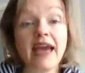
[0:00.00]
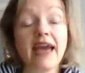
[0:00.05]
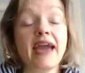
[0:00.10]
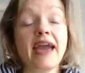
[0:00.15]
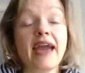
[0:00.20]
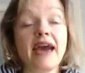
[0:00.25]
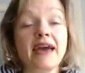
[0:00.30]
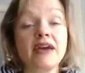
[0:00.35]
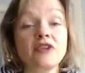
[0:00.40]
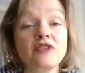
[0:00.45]

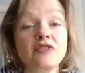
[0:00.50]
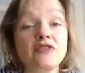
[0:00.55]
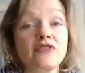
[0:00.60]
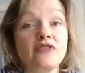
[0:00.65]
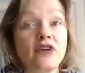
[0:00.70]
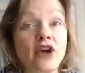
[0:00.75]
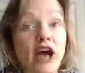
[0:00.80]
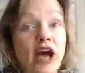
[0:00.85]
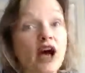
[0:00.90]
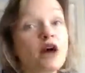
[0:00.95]
And
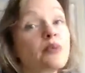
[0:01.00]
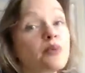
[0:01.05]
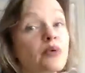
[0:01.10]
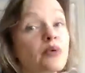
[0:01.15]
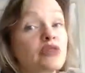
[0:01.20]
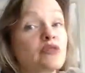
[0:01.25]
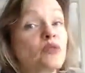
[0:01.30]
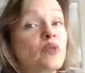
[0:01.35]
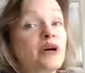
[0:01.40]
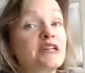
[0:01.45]
for help
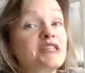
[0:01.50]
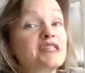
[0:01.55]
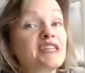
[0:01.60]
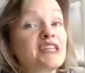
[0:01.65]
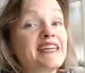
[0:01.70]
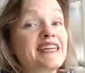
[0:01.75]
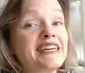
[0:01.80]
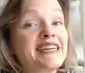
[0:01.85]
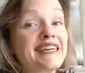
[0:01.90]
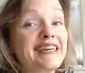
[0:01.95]
with what
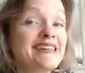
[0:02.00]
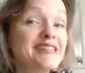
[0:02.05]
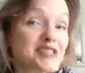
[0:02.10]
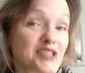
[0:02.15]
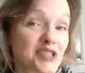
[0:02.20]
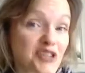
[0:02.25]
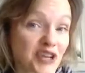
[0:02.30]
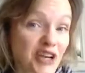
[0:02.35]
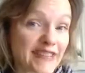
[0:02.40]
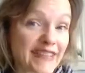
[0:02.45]
to eat
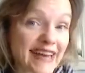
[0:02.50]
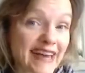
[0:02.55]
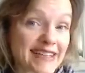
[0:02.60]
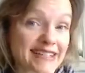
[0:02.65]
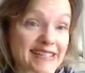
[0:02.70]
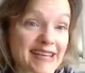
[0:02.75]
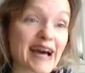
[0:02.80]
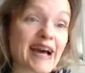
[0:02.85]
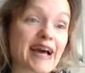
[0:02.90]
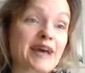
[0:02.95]
during that
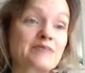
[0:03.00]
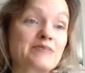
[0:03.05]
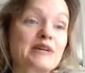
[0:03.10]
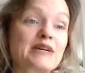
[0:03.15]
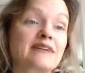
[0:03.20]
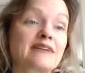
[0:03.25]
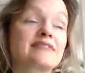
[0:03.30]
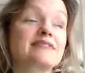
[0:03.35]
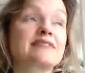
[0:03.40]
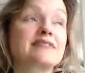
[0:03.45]
time,
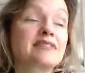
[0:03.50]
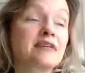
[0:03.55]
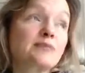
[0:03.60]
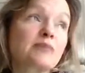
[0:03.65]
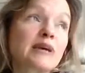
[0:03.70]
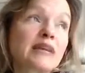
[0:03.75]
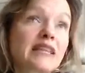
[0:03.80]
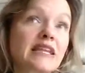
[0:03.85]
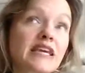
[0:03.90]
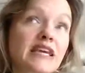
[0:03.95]
because
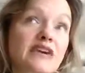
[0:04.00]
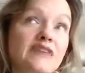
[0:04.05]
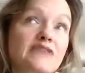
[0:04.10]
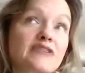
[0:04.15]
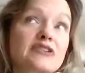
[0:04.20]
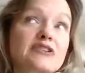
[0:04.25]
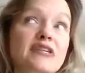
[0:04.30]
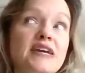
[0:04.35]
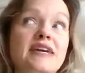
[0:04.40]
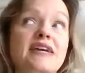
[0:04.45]
typically if
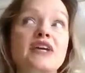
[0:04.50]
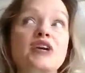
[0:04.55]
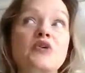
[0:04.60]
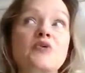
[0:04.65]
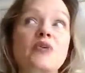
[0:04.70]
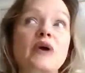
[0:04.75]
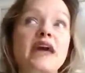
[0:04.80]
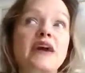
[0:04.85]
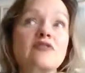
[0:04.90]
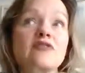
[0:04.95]
you're taking
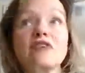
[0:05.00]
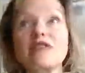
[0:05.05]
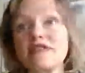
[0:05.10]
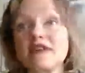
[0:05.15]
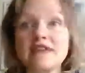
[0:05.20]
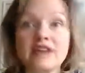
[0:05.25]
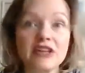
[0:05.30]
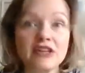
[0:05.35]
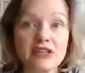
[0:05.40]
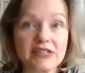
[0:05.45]
away
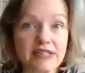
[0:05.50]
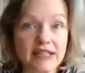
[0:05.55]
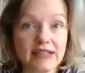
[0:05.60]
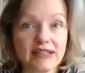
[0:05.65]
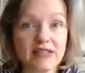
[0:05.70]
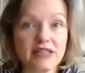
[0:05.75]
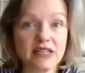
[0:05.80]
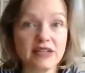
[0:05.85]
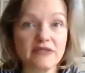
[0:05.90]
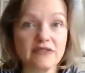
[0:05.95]
everything that you're
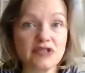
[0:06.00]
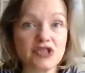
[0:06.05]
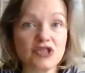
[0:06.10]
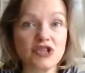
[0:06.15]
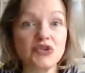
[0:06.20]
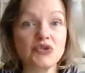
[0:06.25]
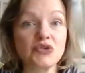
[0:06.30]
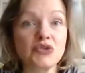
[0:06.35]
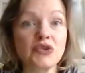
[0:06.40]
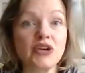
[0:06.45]
sensitive
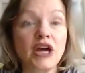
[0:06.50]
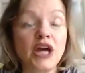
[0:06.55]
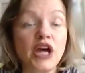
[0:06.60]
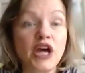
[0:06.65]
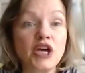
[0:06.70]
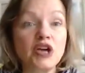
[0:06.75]
to,